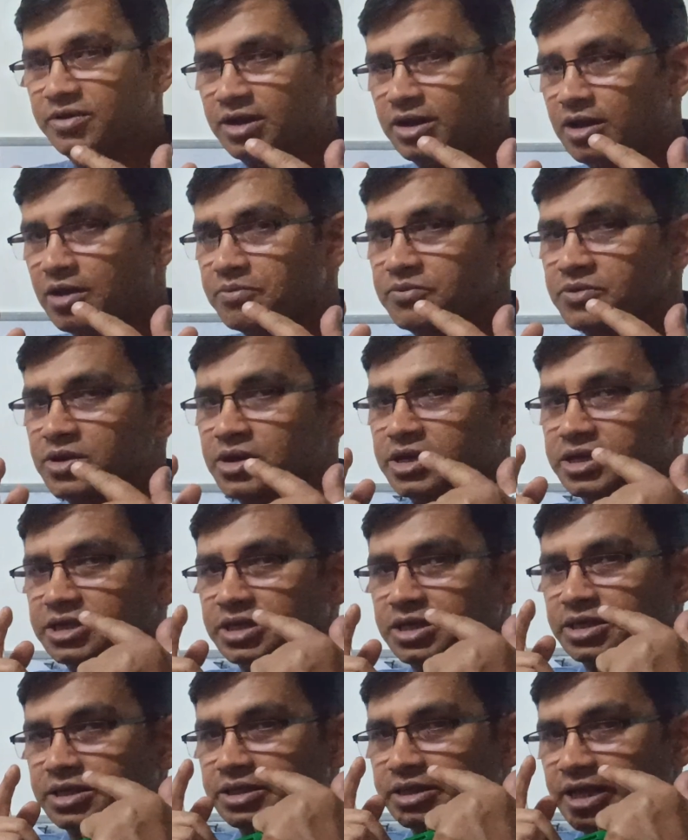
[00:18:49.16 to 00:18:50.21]
of
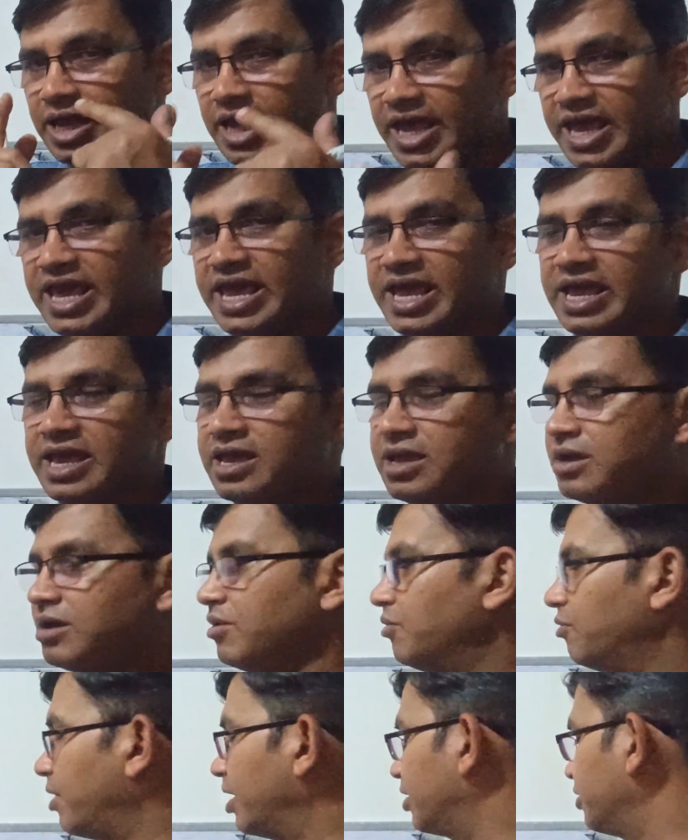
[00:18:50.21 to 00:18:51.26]
A.
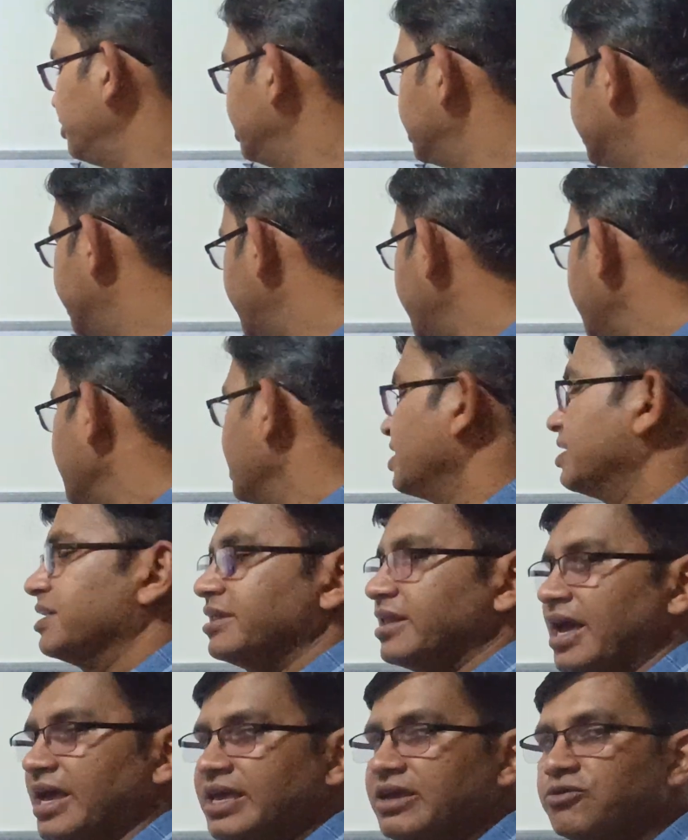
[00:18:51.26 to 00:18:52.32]
What we say?
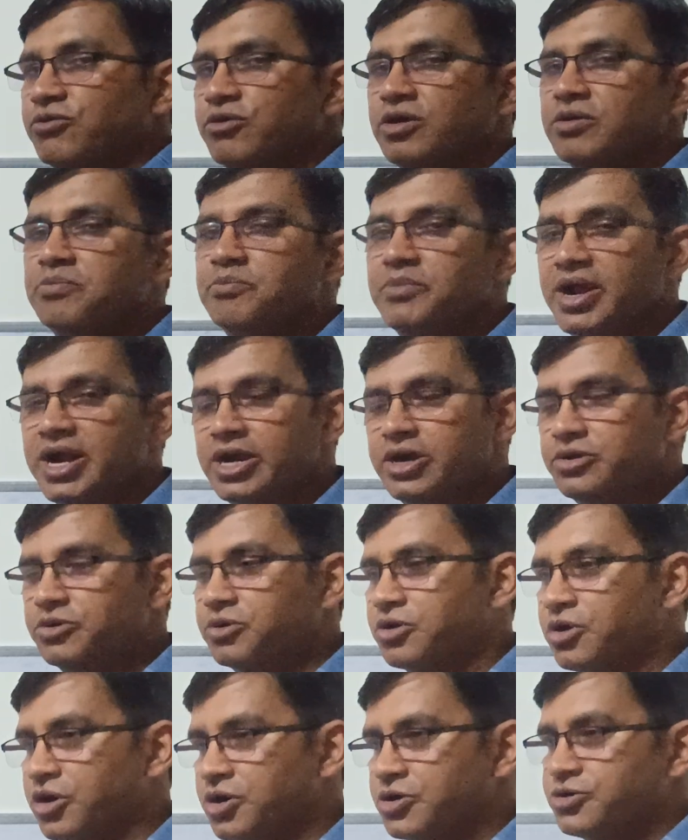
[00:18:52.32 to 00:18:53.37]
The equipment to
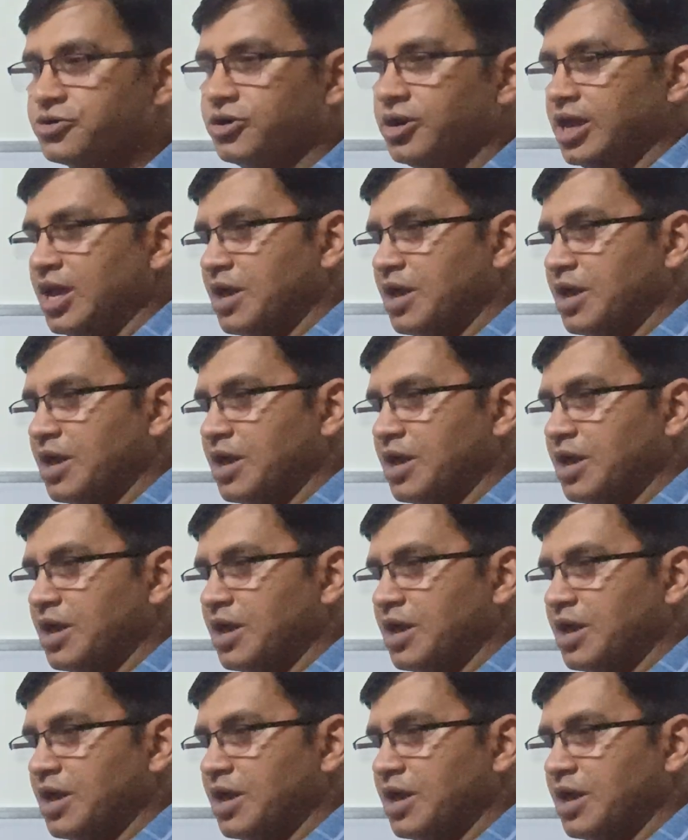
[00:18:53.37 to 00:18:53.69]
control